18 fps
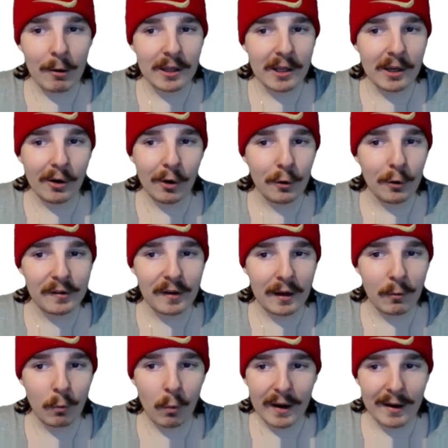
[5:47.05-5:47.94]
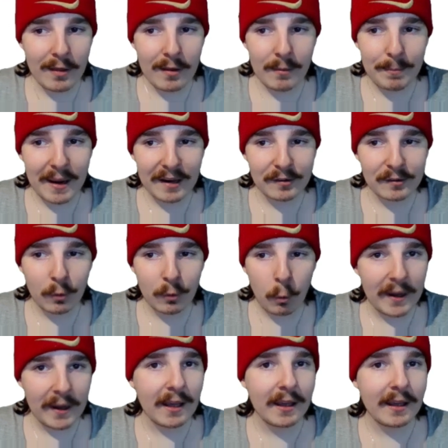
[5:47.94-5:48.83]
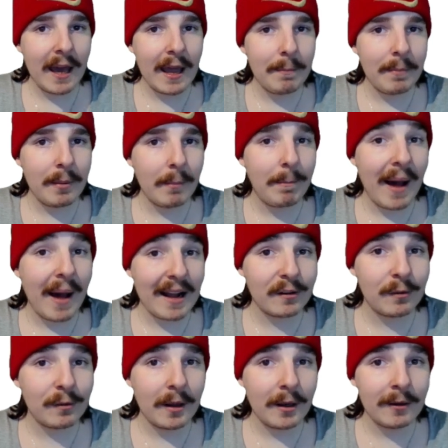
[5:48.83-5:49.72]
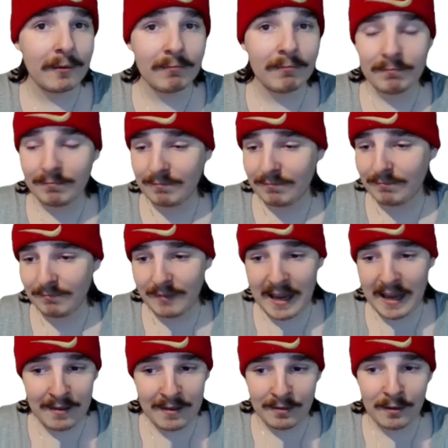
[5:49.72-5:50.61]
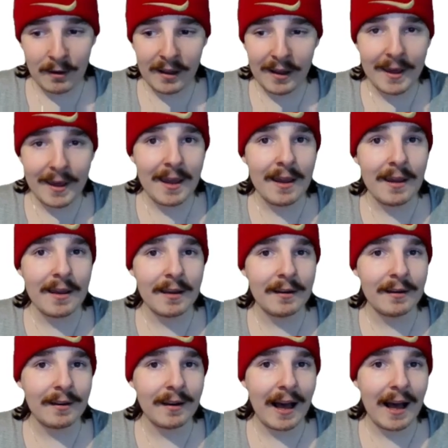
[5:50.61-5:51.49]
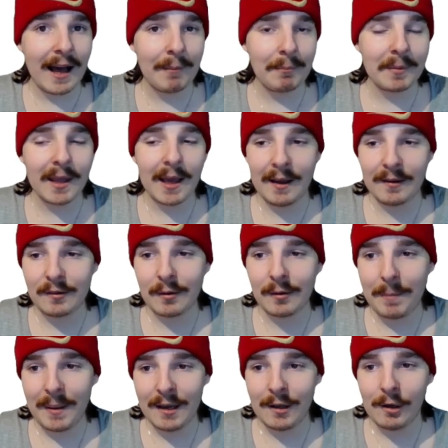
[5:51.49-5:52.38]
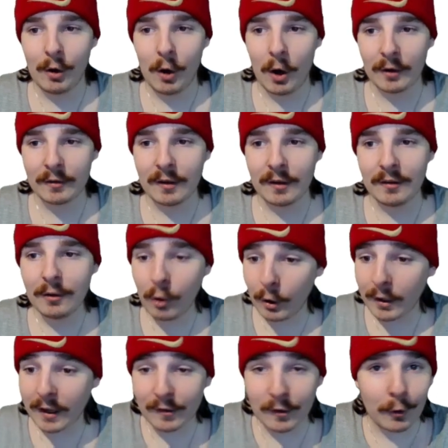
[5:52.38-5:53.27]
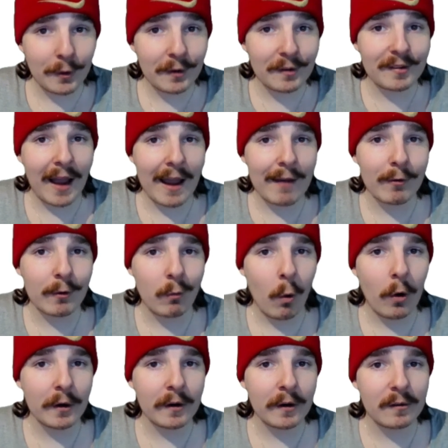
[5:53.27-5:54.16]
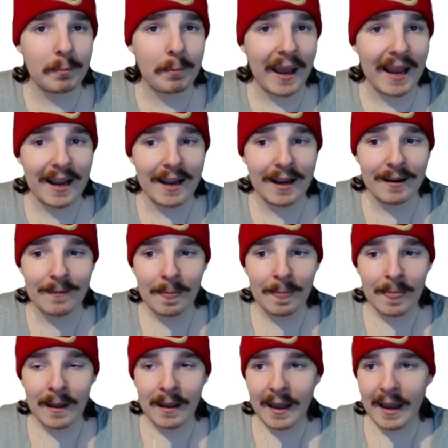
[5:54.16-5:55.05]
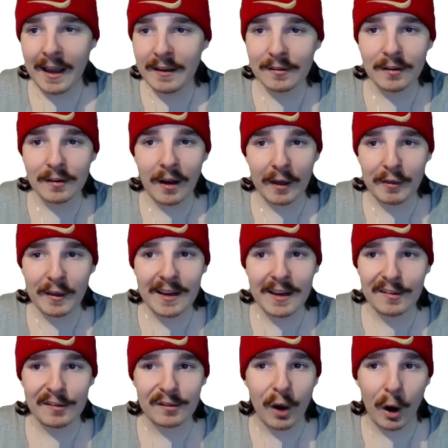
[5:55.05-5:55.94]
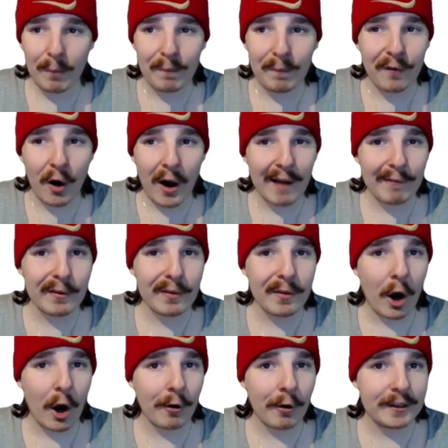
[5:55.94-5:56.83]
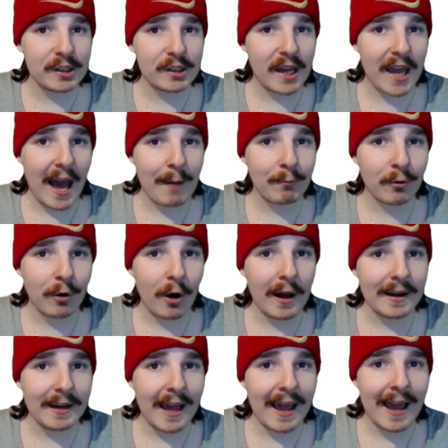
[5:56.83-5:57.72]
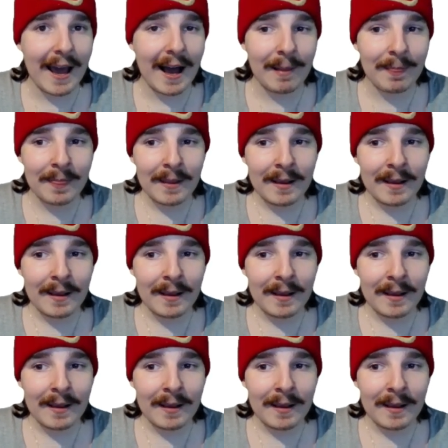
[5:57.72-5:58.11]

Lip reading: You're losing one of the best wicketkeeper batsmen in the league. And yeah, it's a big loss. And look, as good as David Warner's been, I think he's top five in the Orange cap right now.